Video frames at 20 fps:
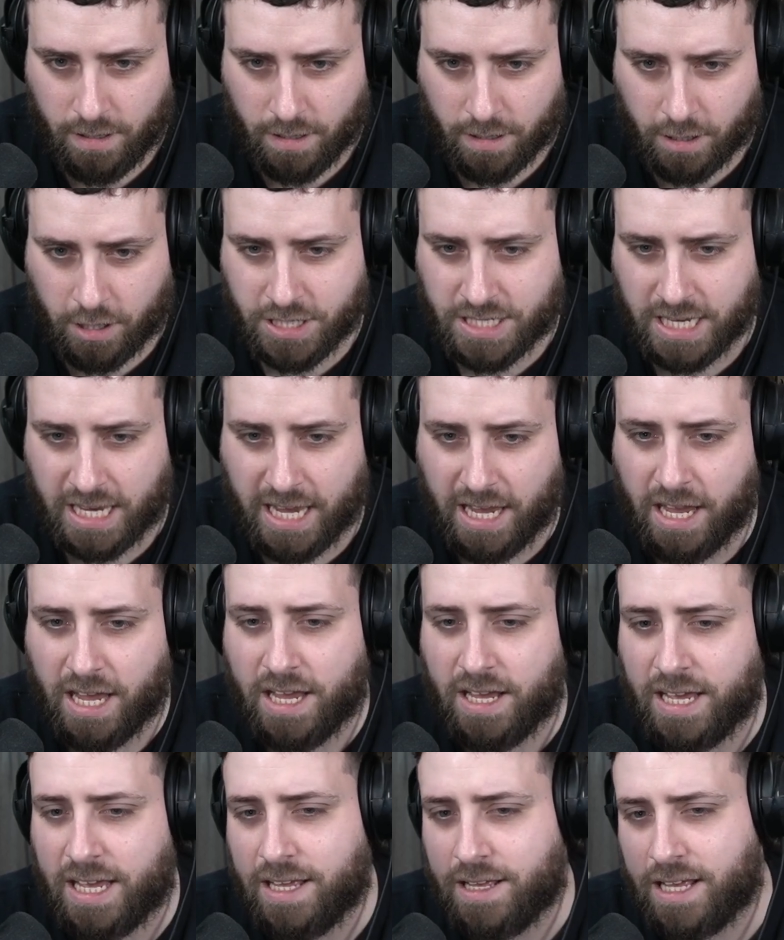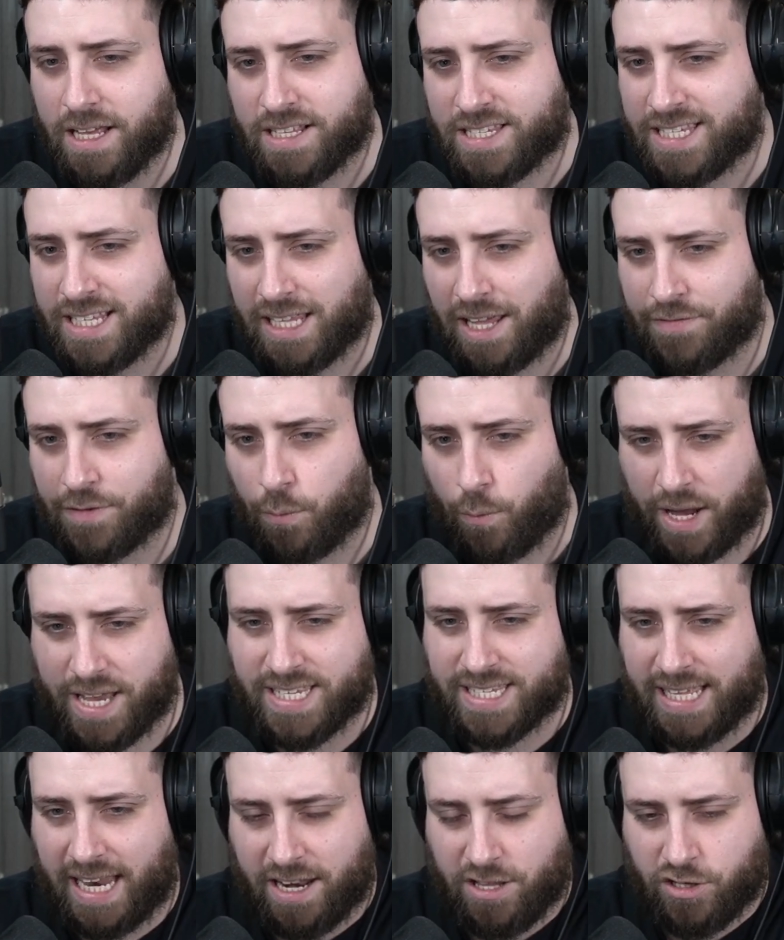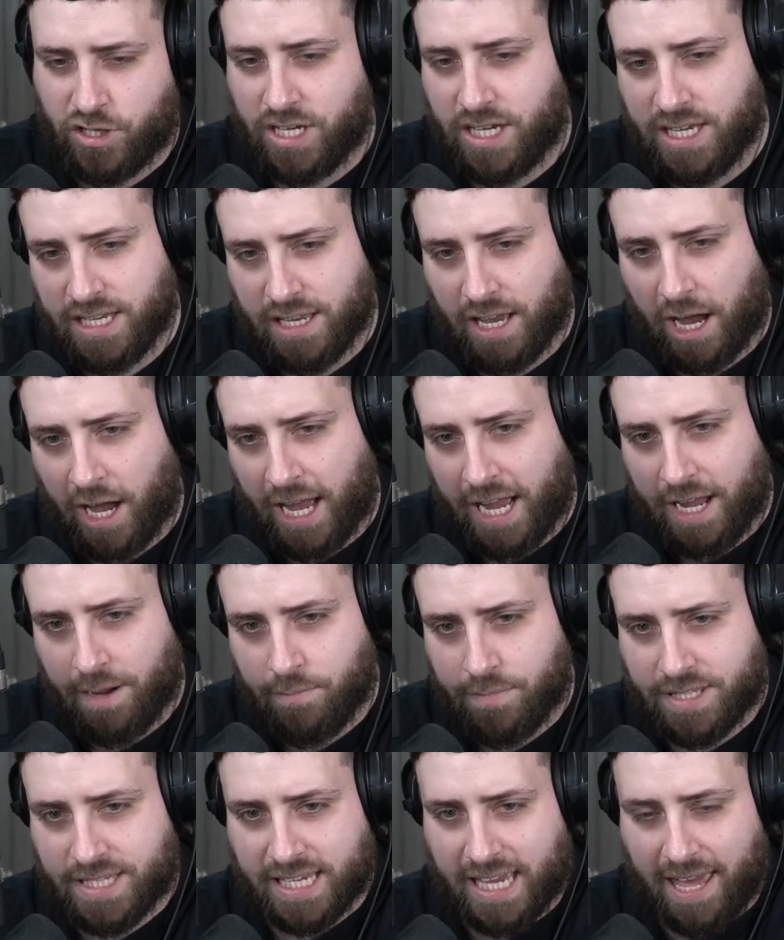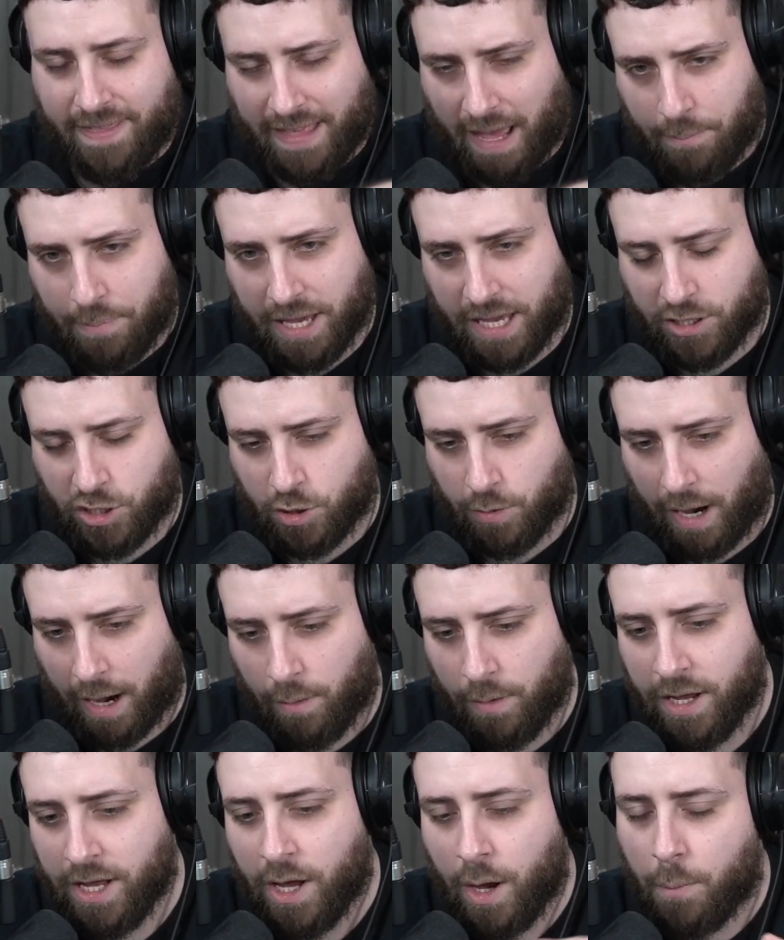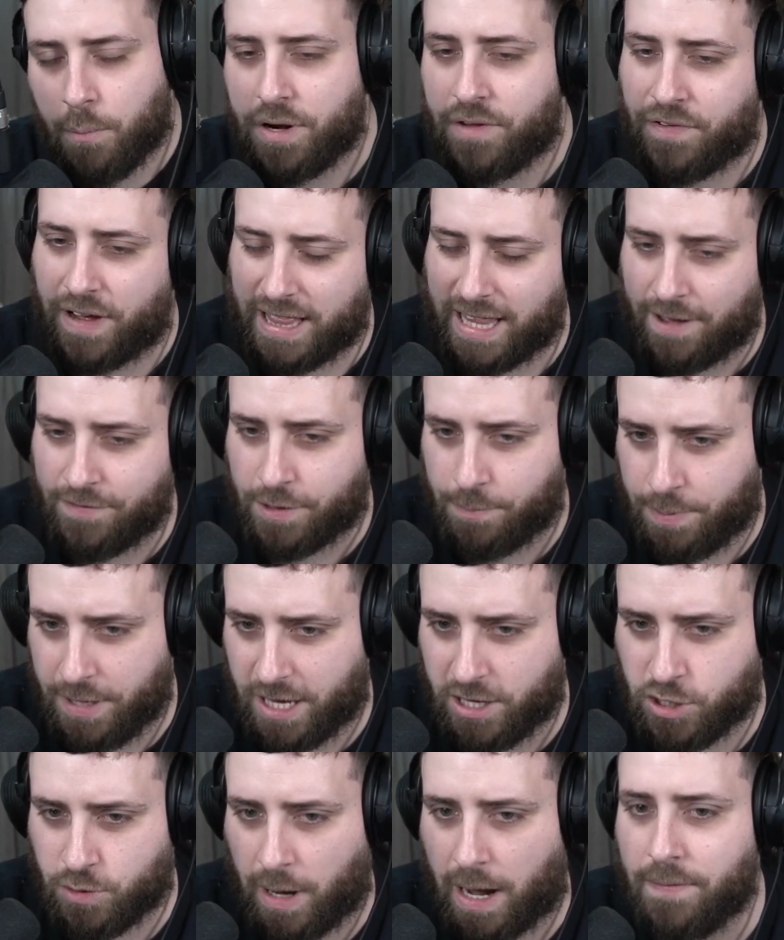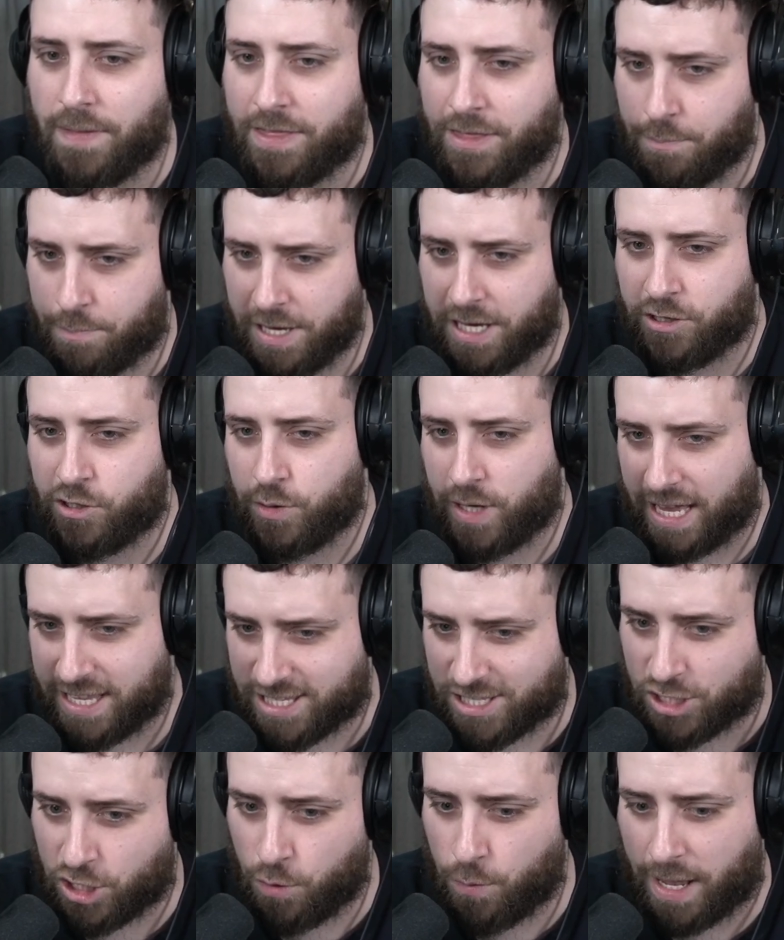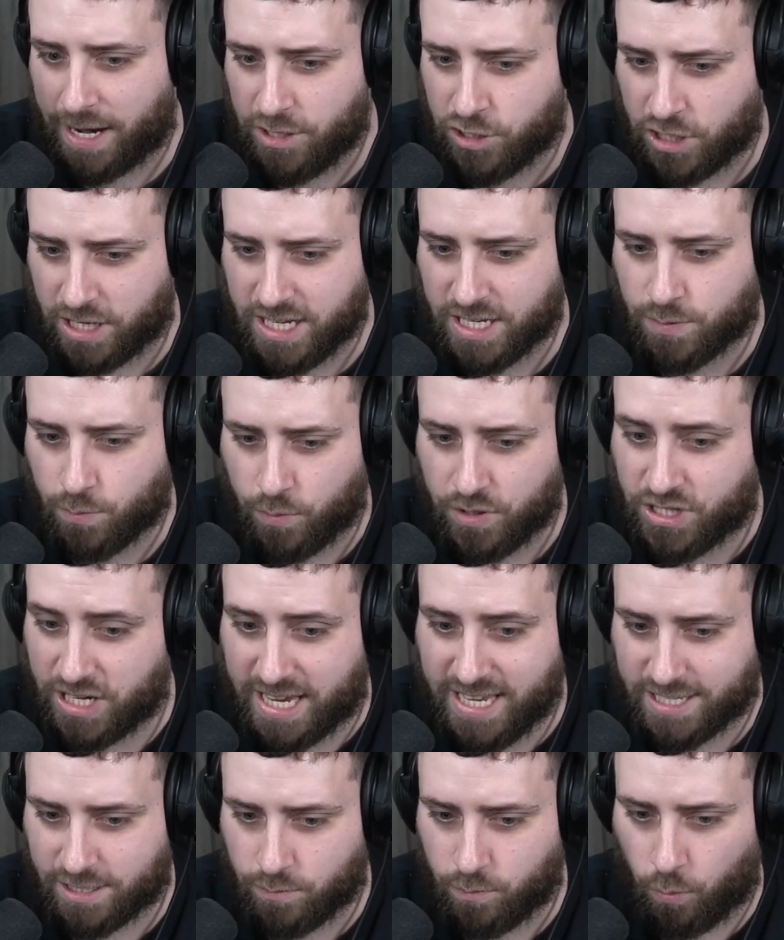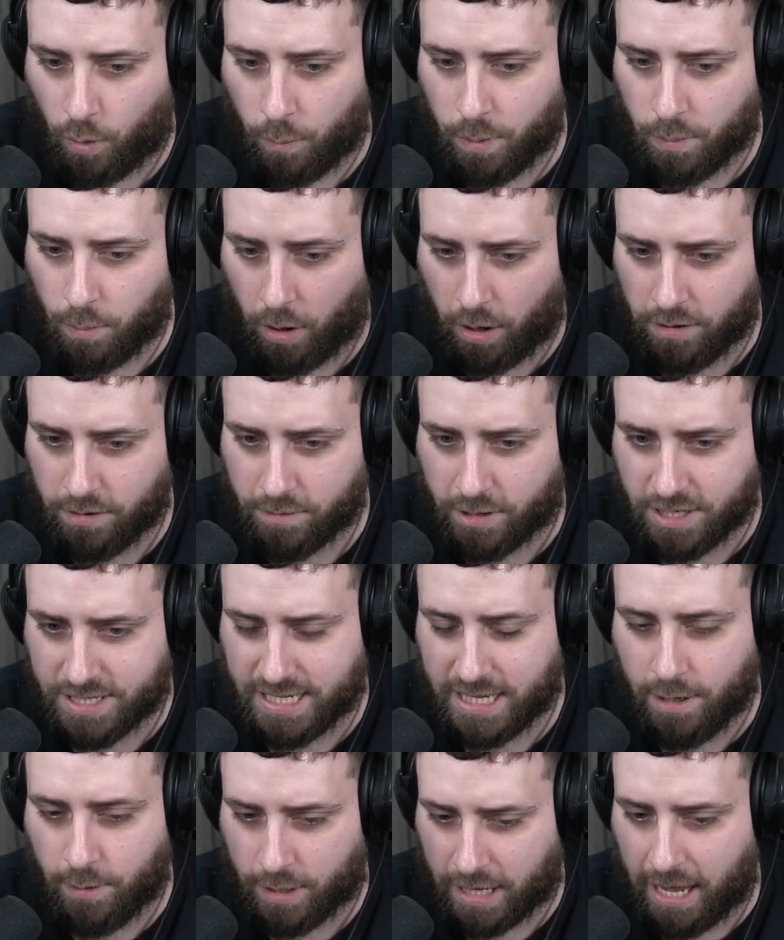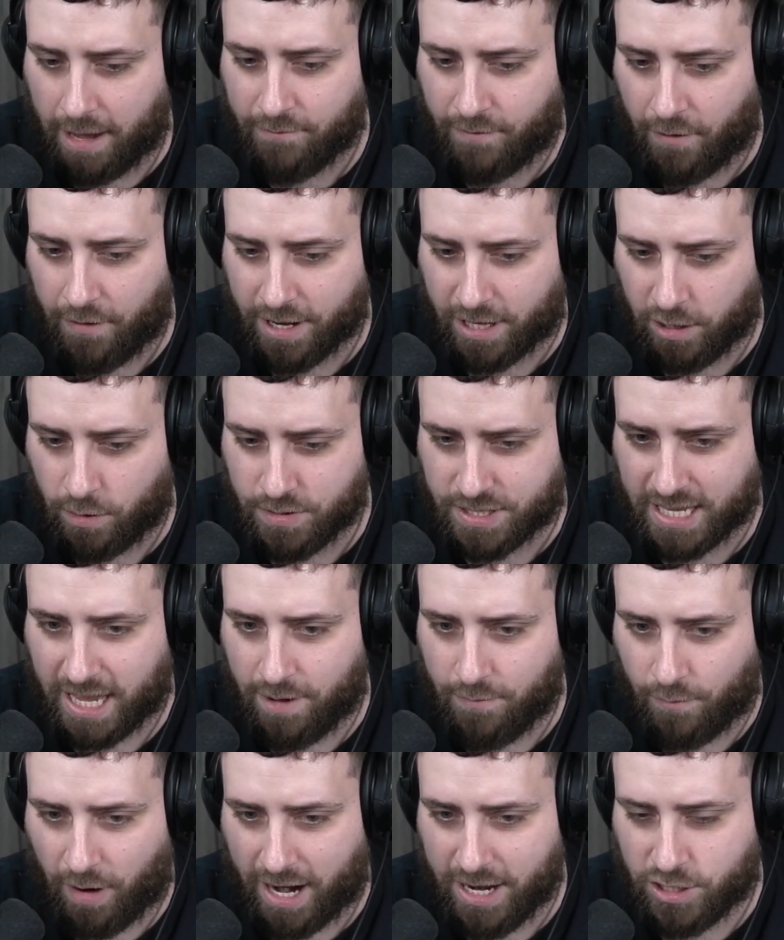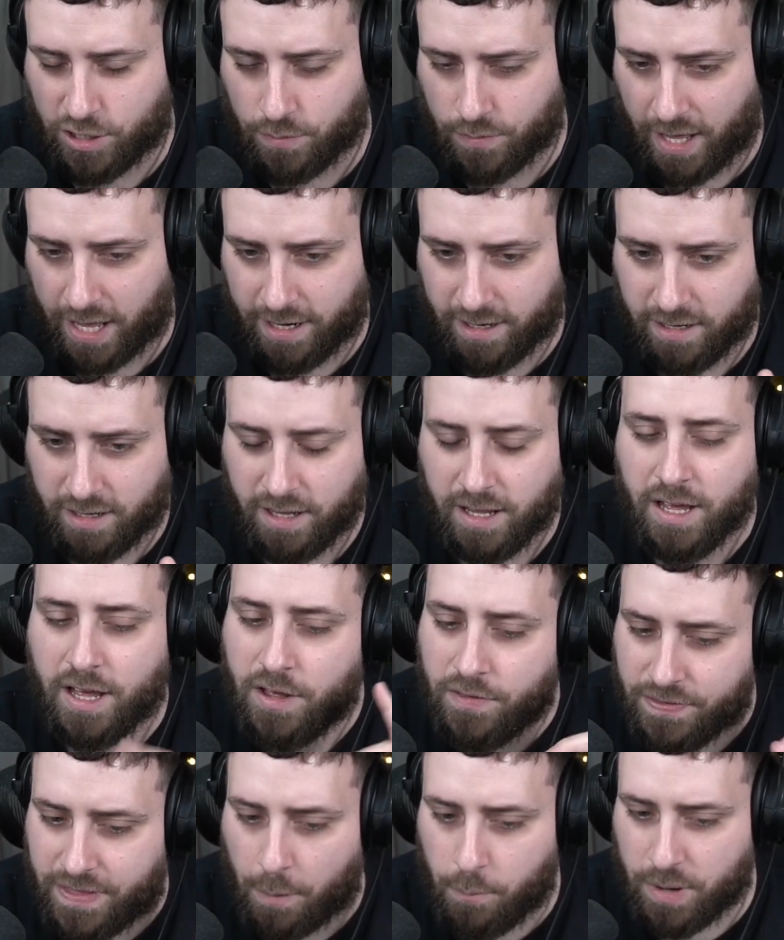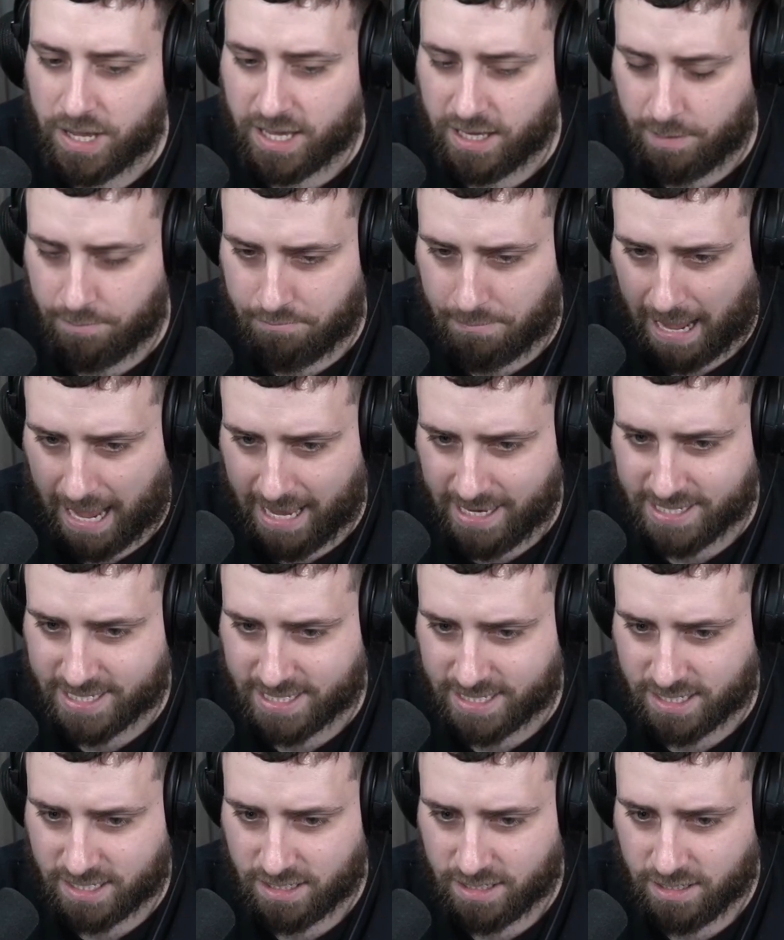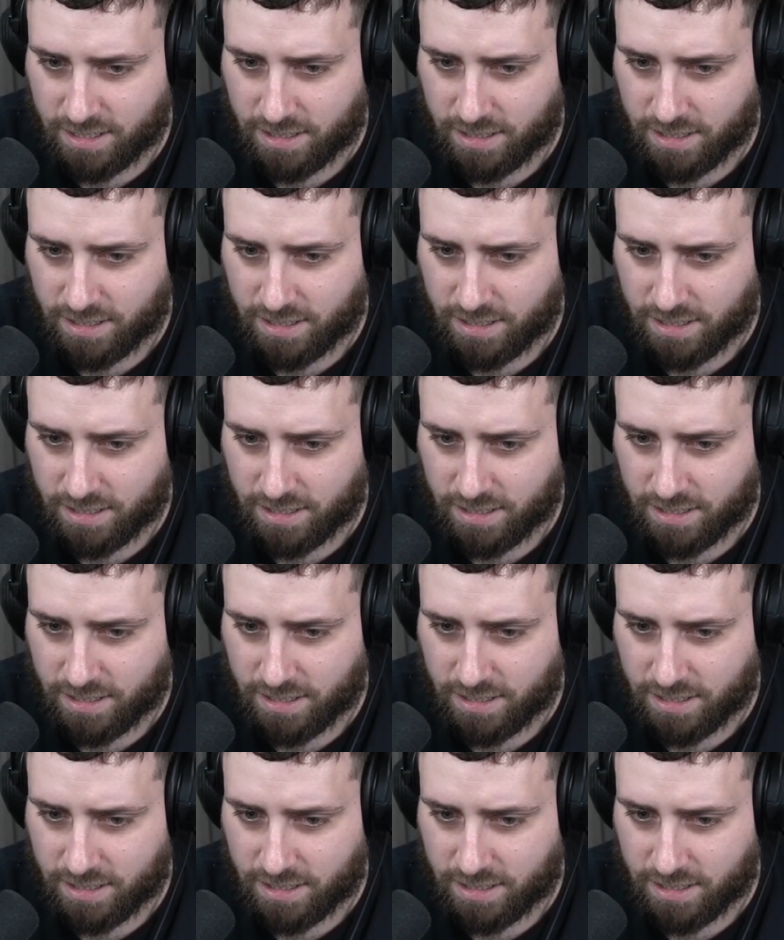because you'd still have to waste an energy to get that Pikachu out. But if I left the Pikachu out, then the Pikachu gets 2 energies, which isn't what we want because it'll get very close to getting Raichu then. Then we can Amass.